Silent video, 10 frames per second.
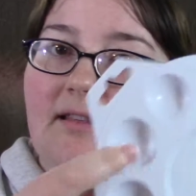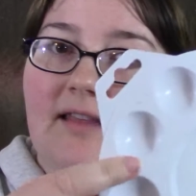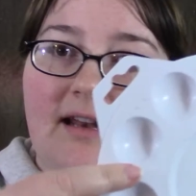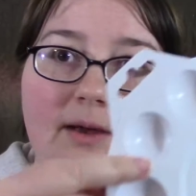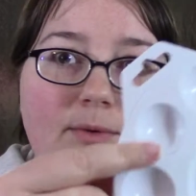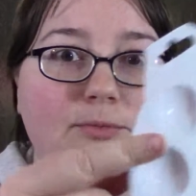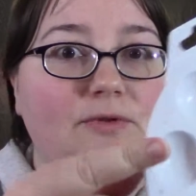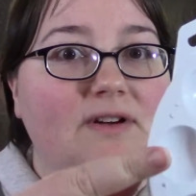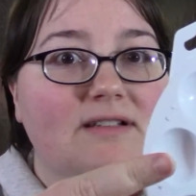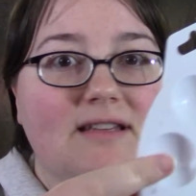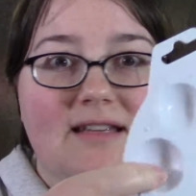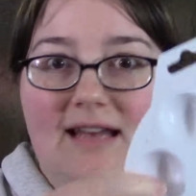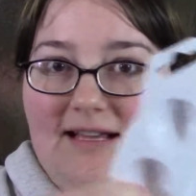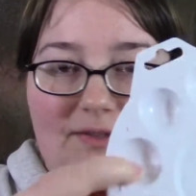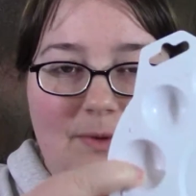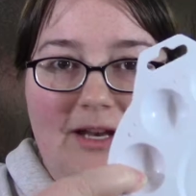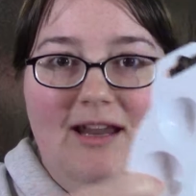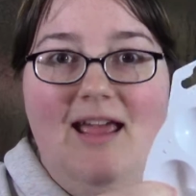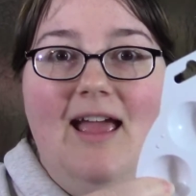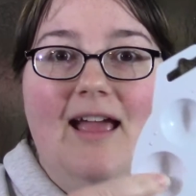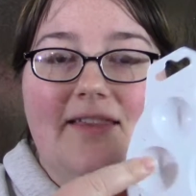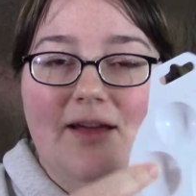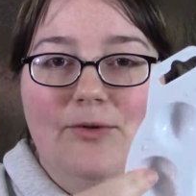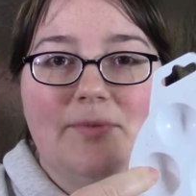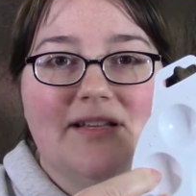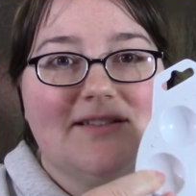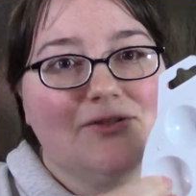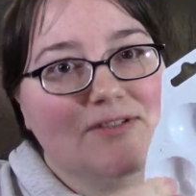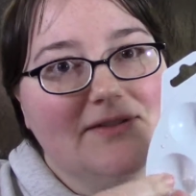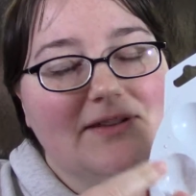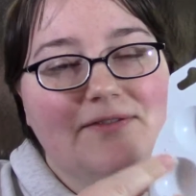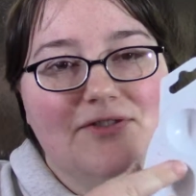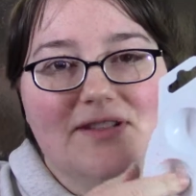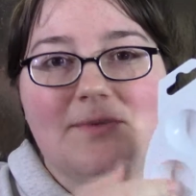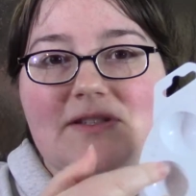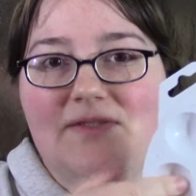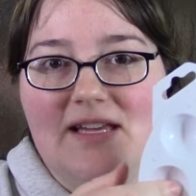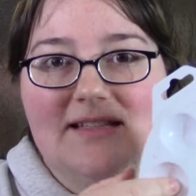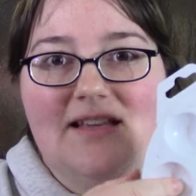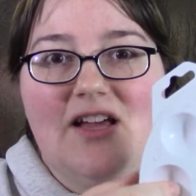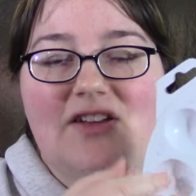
then I would move on to the next one, and that would be exclusively for someone's face,